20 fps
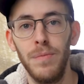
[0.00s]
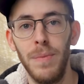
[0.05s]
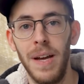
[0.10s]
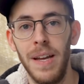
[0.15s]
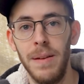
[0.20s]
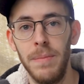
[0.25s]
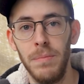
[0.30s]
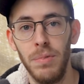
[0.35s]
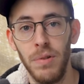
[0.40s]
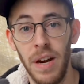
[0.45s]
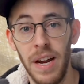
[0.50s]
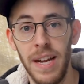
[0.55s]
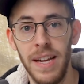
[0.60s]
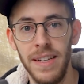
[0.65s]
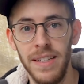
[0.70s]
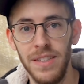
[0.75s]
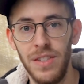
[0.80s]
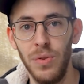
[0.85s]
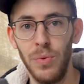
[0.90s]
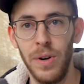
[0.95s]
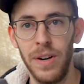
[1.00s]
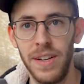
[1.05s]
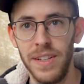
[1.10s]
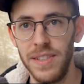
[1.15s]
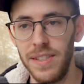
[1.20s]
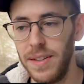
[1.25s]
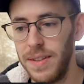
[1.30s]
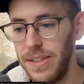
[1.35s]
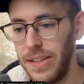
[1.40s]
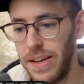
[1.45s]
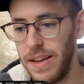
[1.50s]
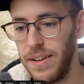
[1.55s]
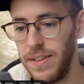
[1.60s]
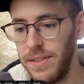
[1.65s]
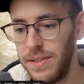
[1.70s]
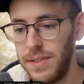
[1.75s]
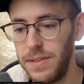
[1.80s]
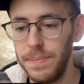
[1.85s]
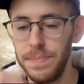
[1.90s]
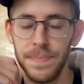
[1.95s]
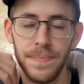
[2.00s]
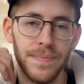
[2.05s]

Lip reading: my brain to work on something else.